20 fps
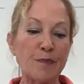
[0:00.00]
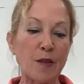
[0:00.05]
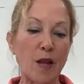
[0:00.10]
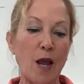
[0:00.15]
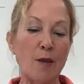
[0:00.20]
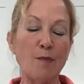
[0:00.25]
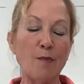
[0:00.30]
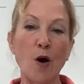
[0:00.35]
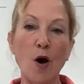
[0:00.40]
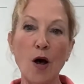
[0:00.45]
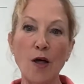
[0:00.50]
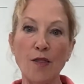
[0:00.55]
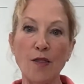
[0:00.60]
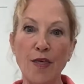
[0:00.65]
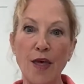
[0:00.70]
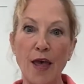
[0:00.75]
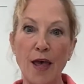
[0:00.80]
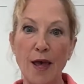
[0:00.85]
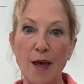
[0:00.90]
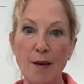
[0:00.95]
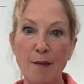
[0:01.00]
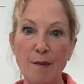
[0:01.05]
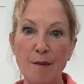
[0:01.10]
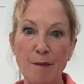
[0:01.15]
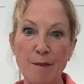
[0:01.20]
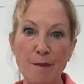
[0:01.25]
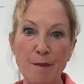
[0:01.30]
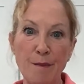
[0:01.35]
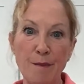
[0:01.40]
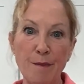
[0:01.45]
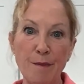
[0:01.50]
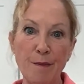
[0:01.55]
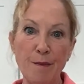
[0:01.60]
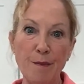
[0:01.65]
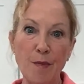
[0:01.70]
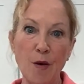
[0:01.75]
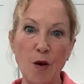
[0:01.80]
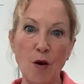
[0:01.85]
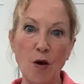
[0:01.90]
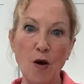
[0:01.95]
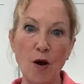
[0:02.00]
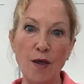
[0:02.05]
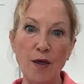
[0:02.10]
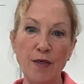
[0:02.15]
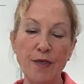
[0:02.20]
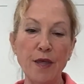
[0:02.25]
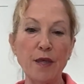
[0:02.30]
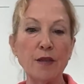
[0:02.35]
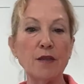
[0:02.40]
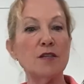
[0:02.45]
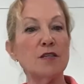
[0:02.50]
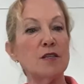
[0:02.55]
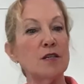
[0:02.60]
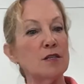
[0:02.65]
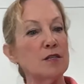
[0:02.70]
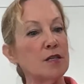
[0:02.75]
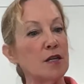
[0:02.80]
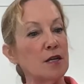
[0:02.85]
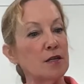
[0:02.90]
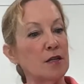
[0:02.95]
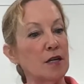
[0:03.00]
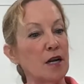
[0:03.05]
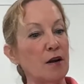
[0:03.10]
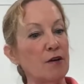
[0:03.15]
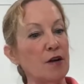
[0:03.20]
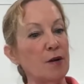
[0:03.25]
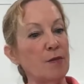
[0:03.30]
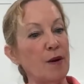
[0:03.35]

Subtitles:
I bought them, I think did I already